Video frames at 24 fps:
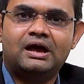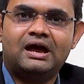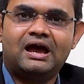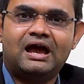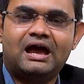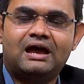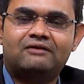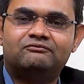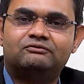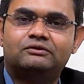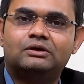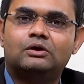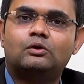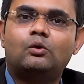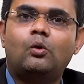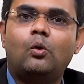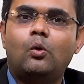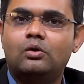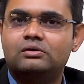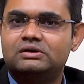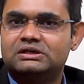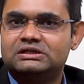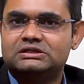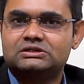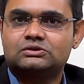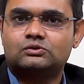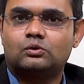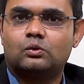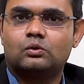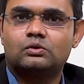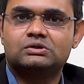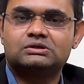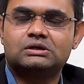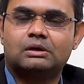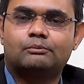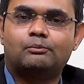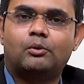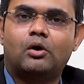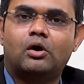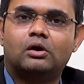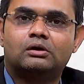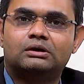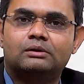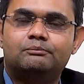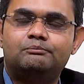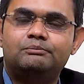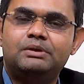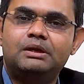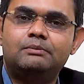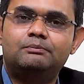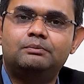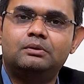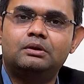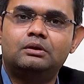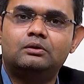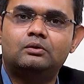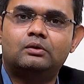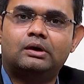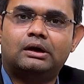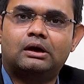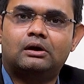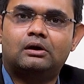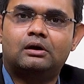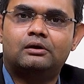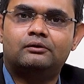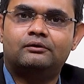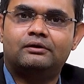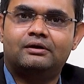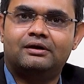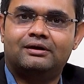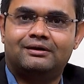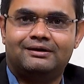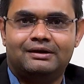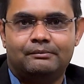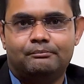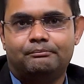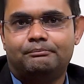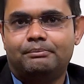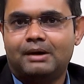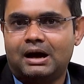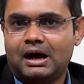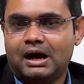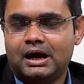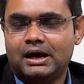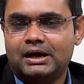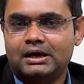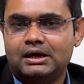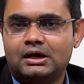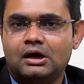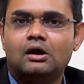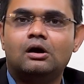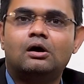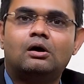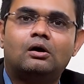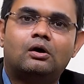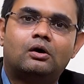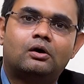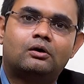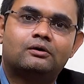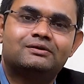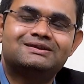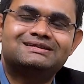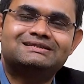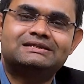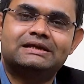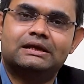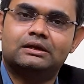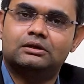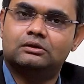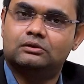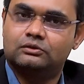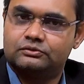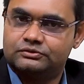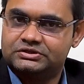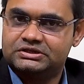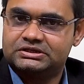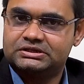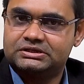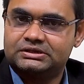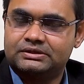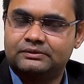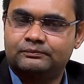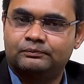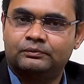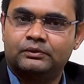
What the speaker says: have their own discourse upon the people who cannot really buy or sell goods.